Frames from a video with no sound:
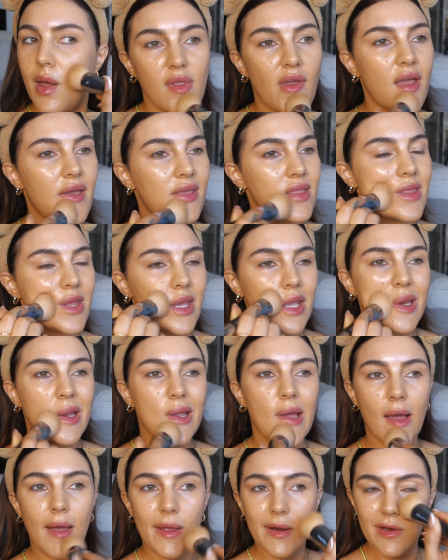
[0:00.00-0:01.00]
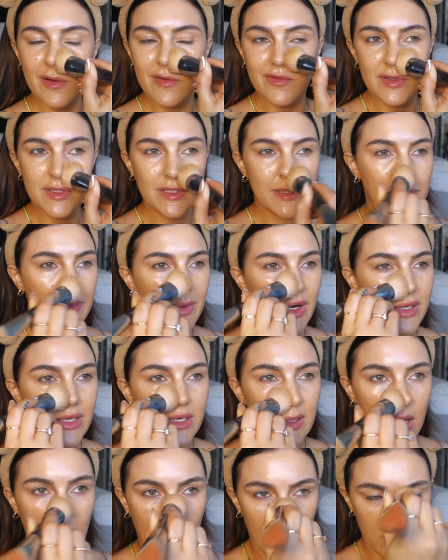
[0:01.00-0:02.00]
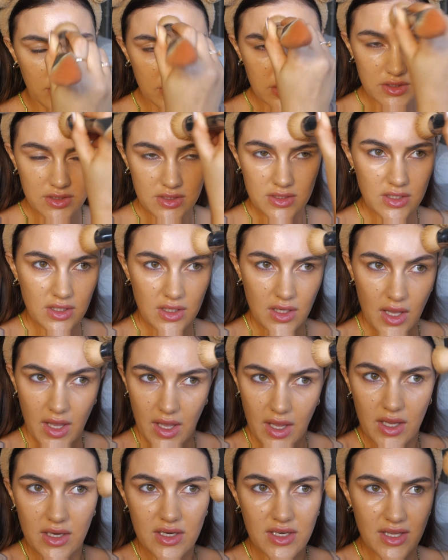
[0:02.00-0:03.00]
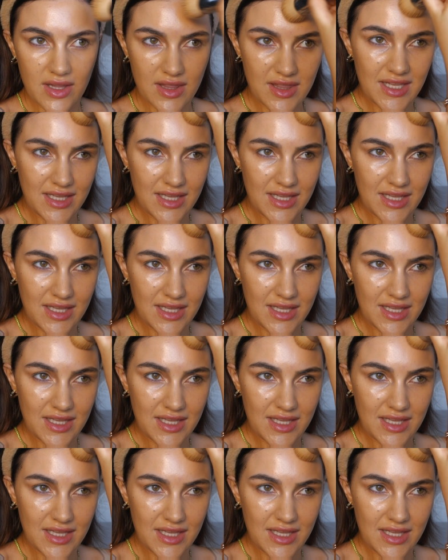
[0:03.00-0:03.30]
and then kind of spread it out and